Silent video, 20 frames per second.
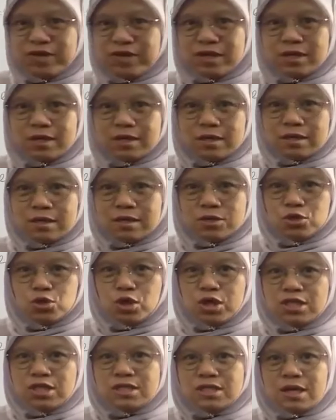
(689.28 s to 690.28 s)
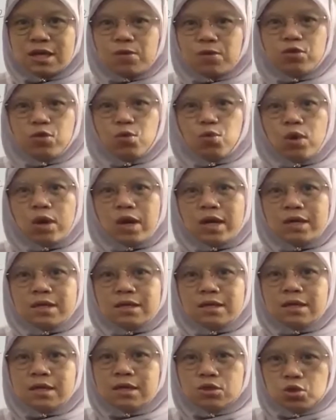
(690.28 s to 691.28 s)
here, so it starts with 1,